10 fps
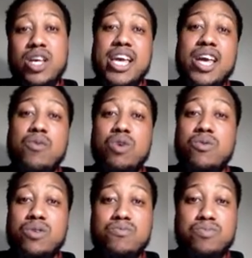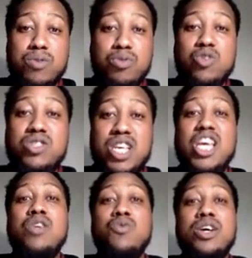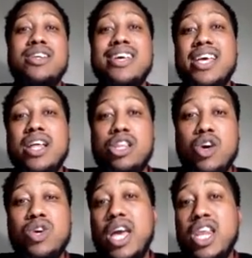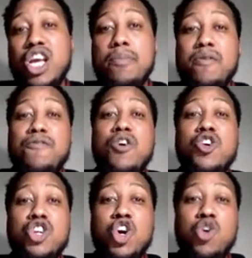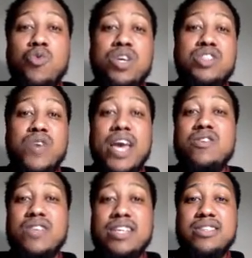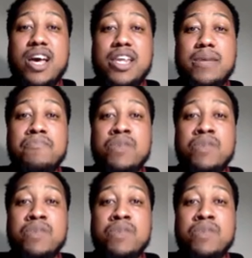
and we would proceed with locating a preferred notary to handle that signing.